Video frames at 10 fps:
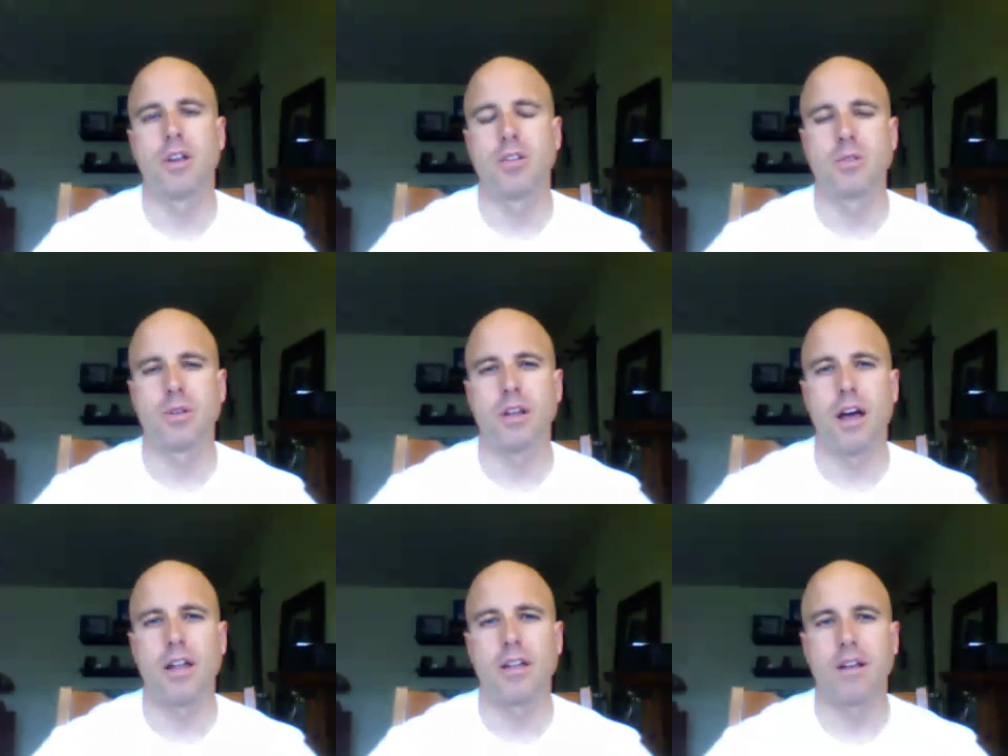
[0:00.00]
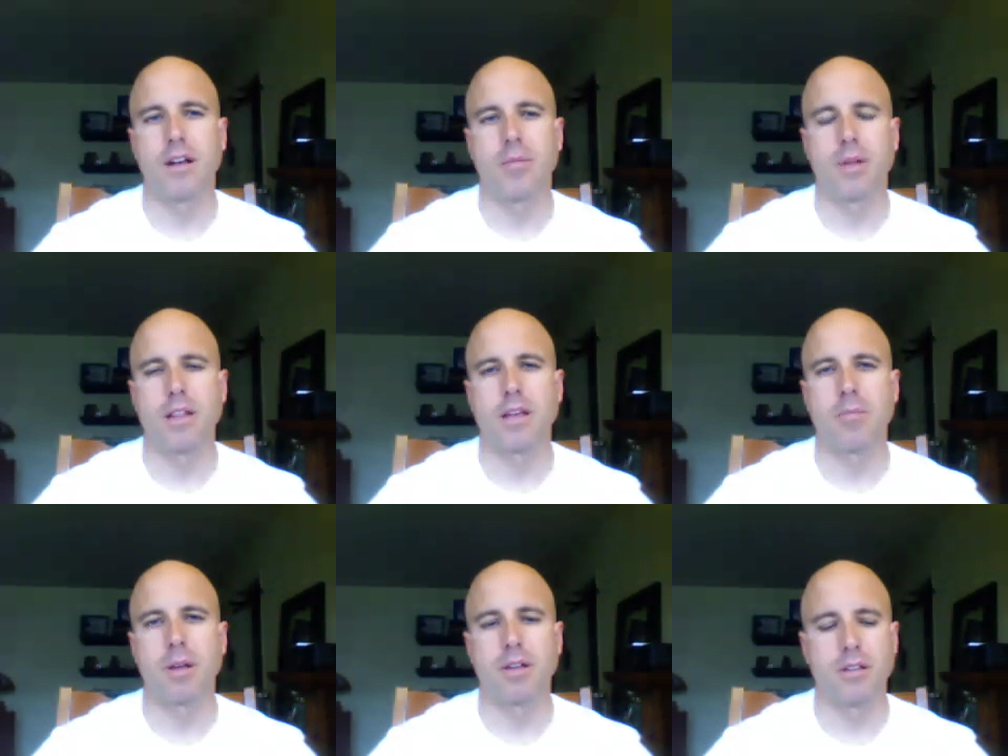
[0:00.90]
It's really not
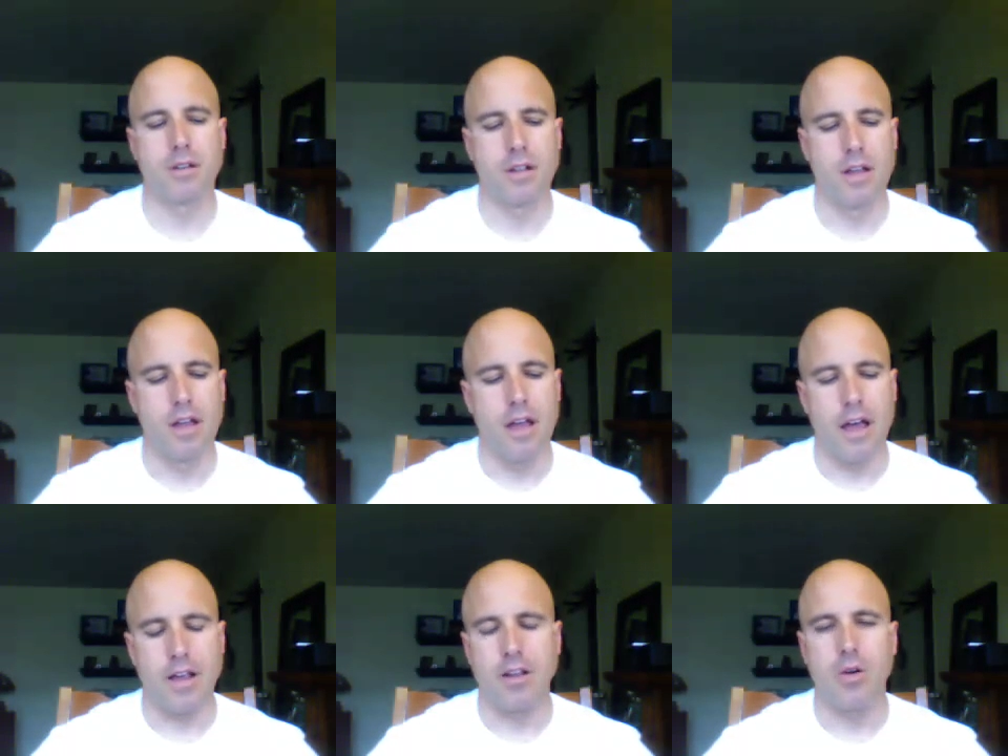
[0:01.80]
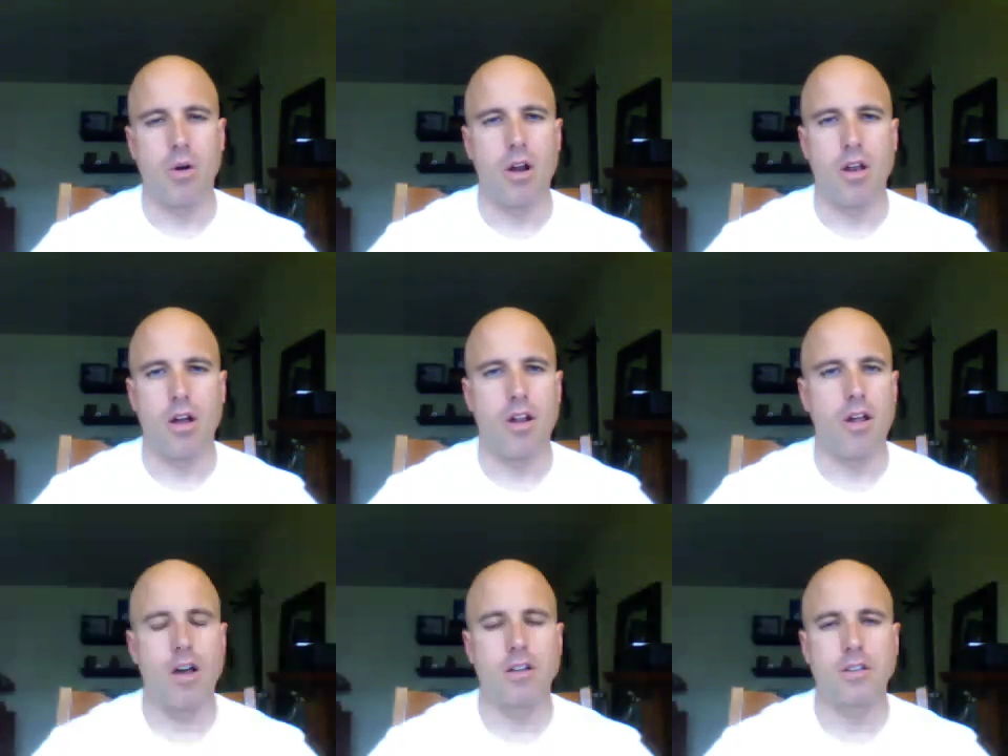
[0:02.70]
that big a deal. I could go on and on and
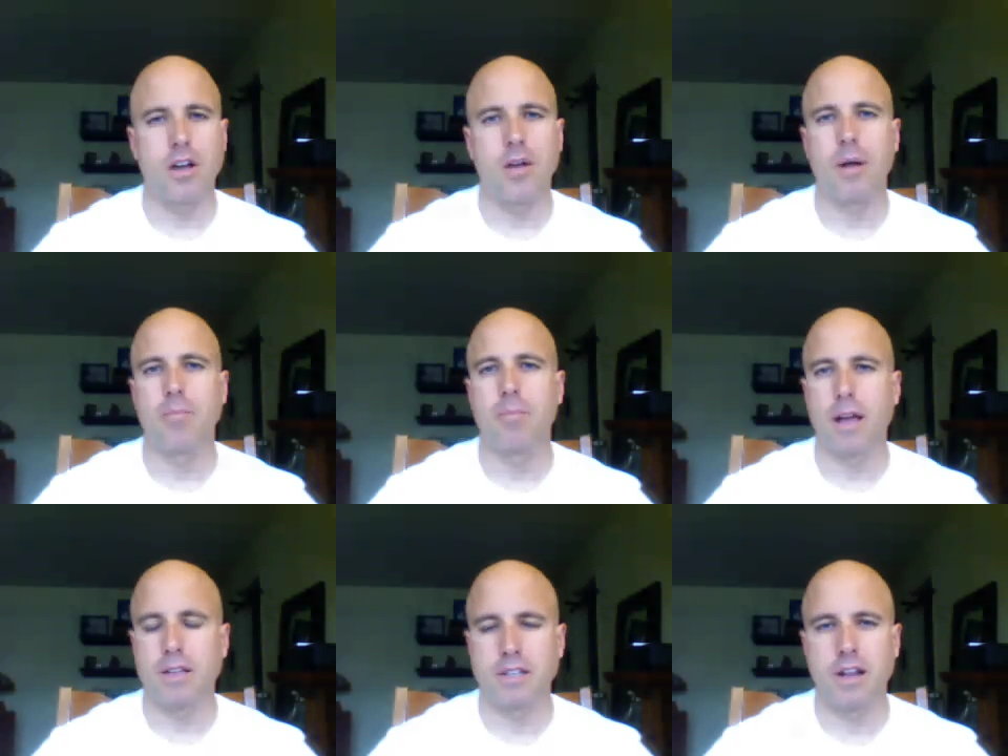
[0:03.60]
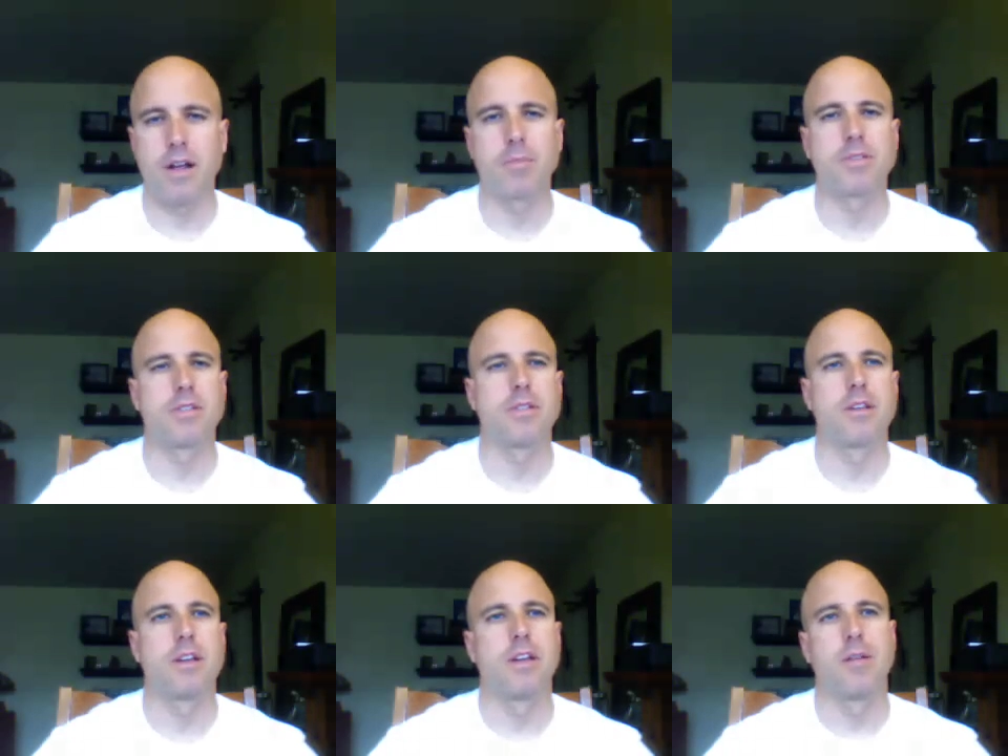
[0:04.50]
on talking about bike setups and
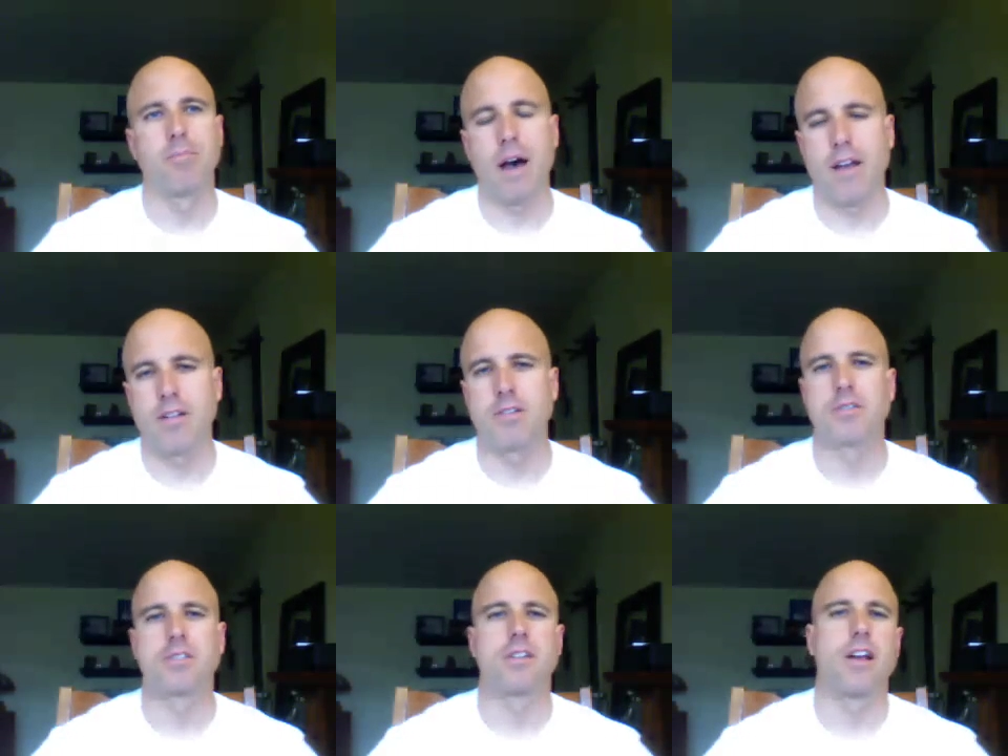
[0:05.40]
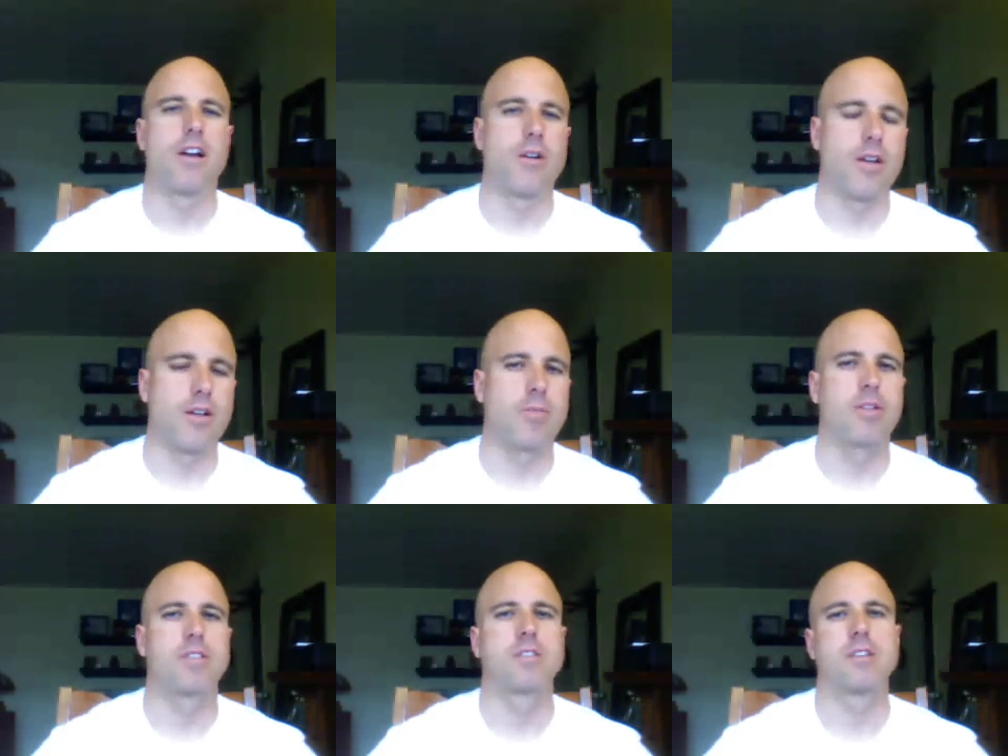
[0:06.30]
bottles and aero
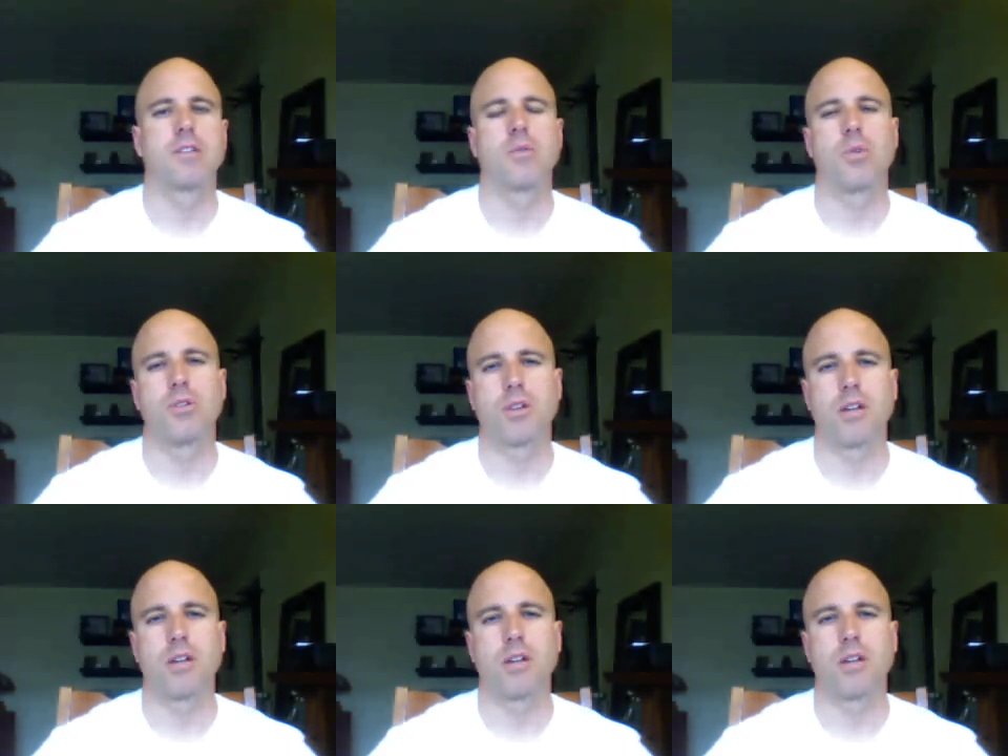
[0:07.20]
helmets and wheel